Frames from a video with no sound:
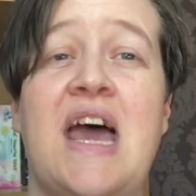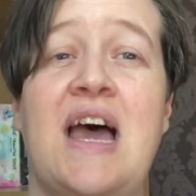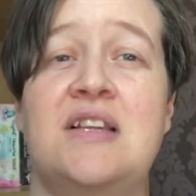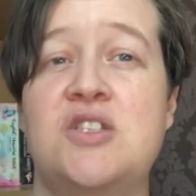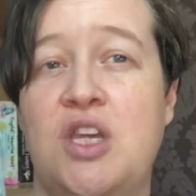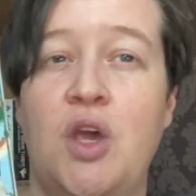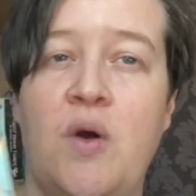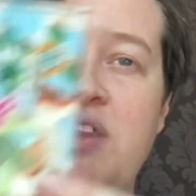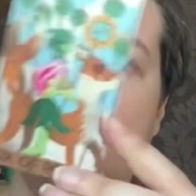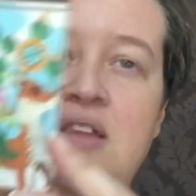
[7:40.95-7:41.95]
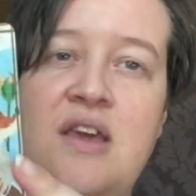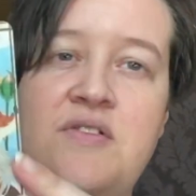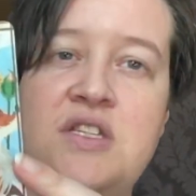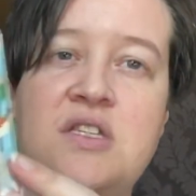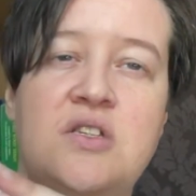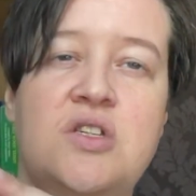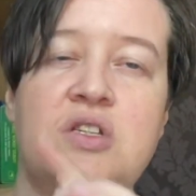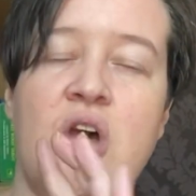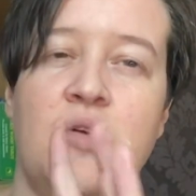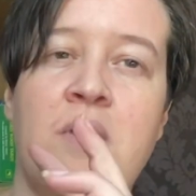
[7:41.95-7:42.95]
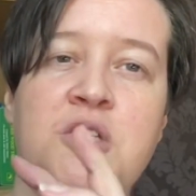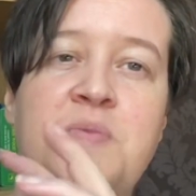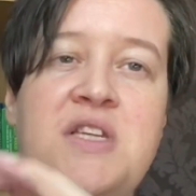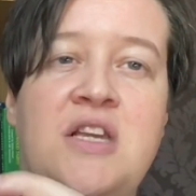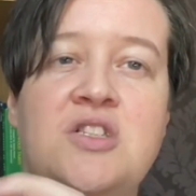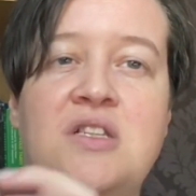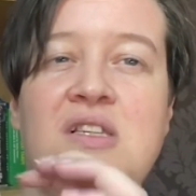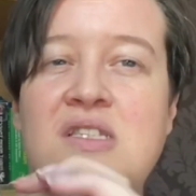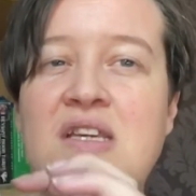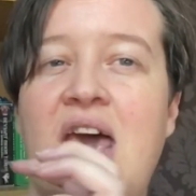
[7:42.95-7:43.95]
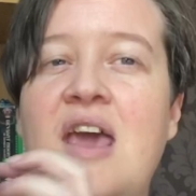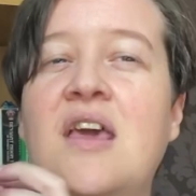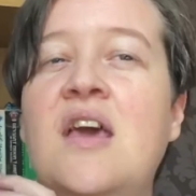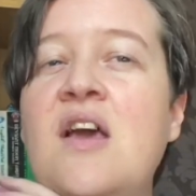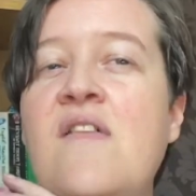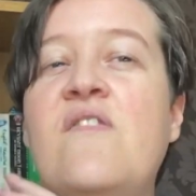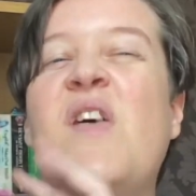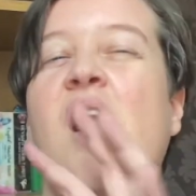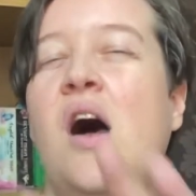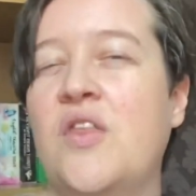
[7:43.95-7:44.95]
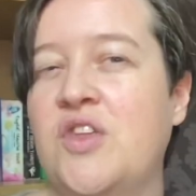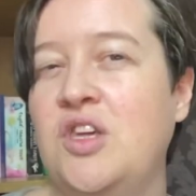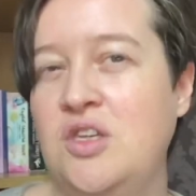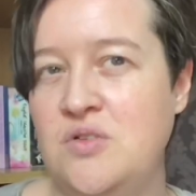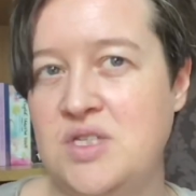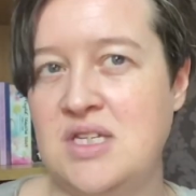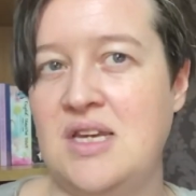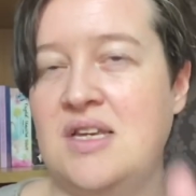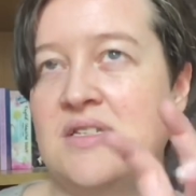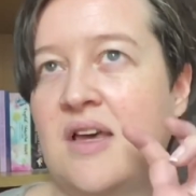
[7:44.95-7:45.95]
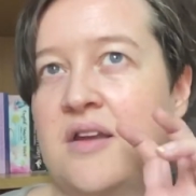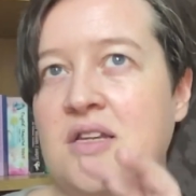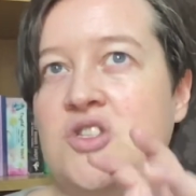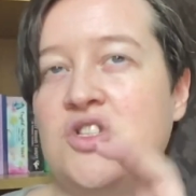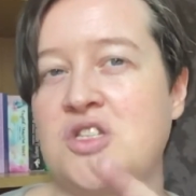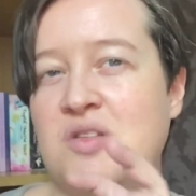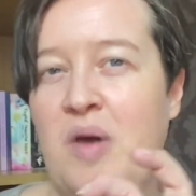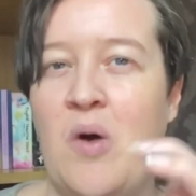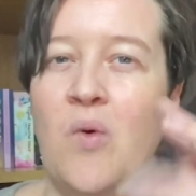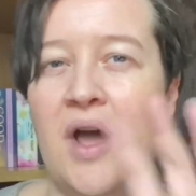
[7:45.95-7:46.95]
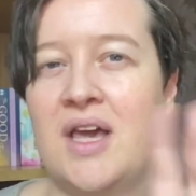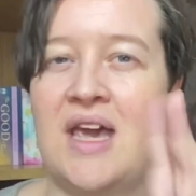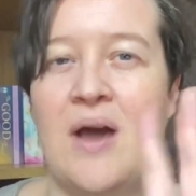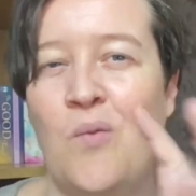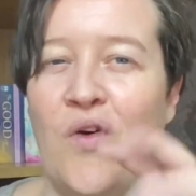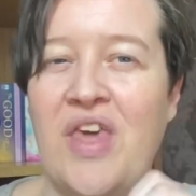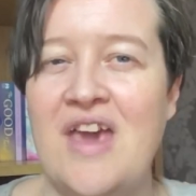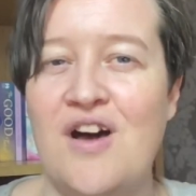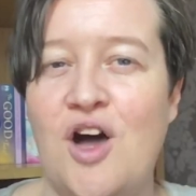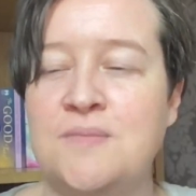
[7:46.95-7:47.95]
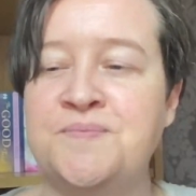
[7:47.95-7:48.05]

and two, I think there is so much potential in this deck for other uses, and it's just about working out what they are.